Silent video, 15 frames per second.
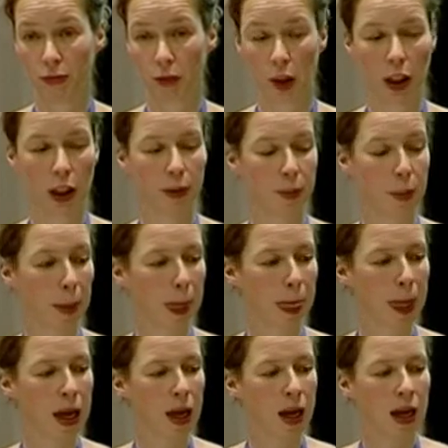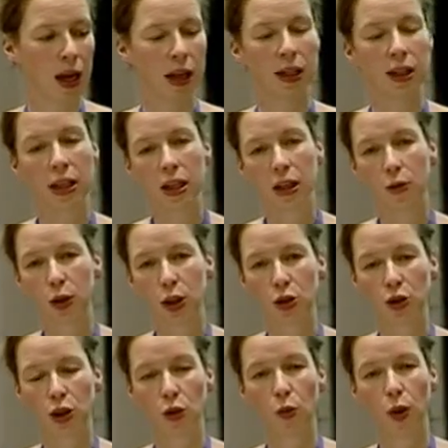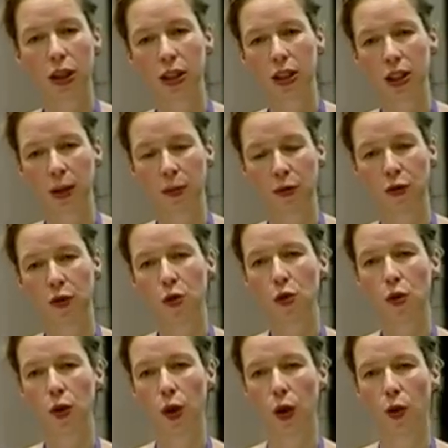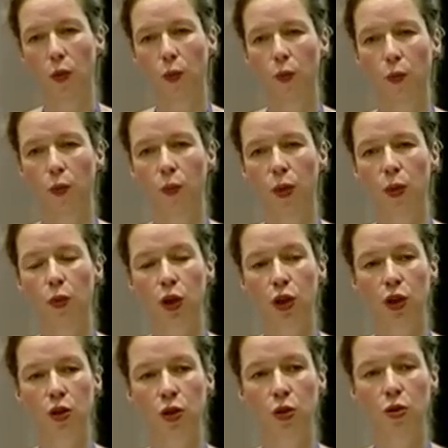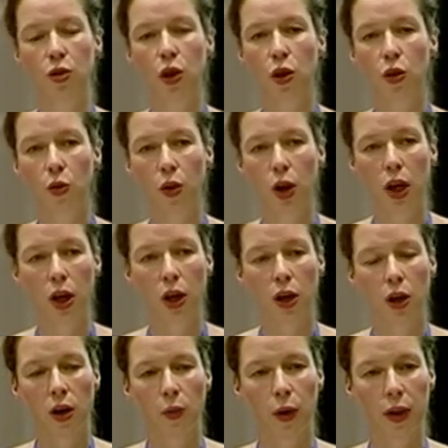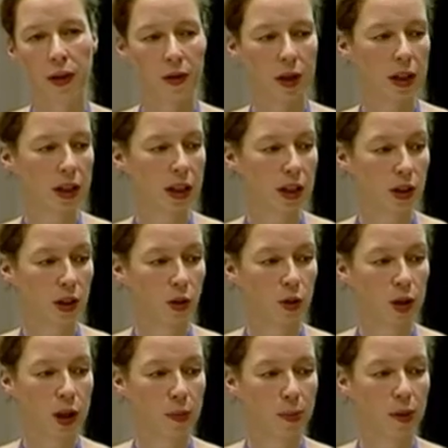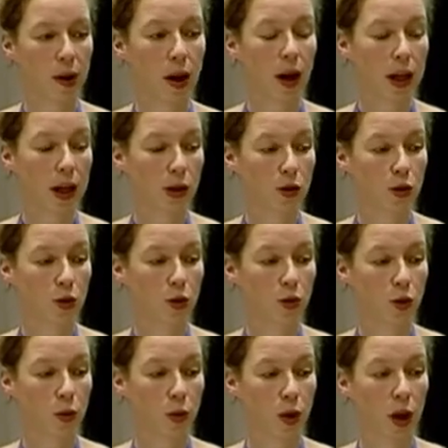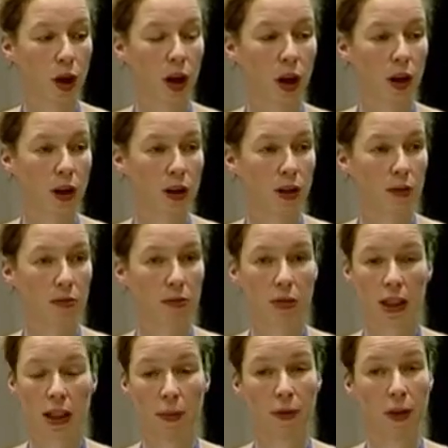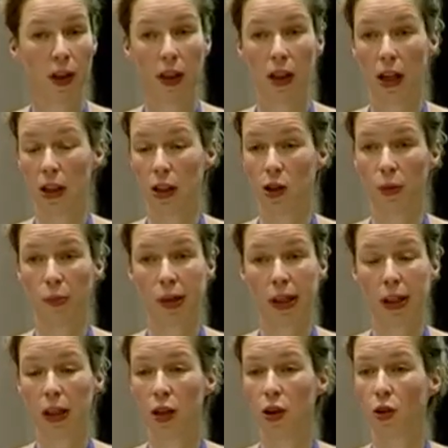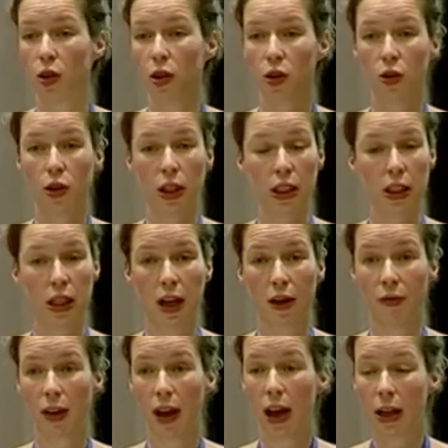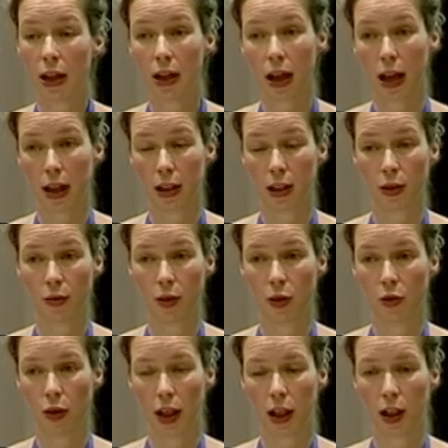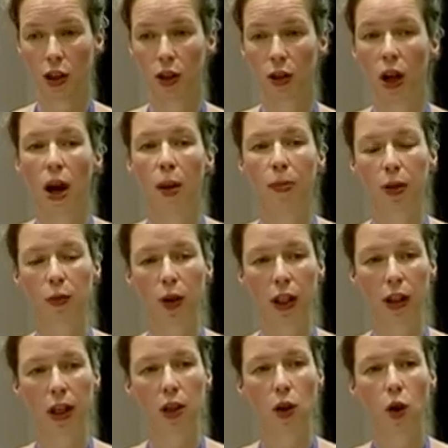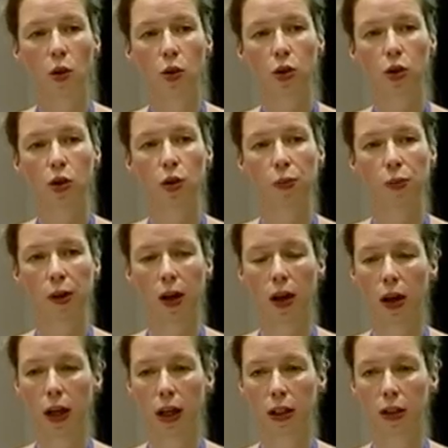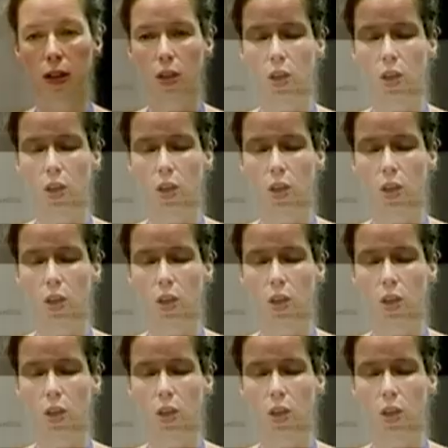okay? And here we took it one step further. We wanted to know whether that doesn't only apply to something that is completely inert, so doesn't have any active ingredients, but whether that also applies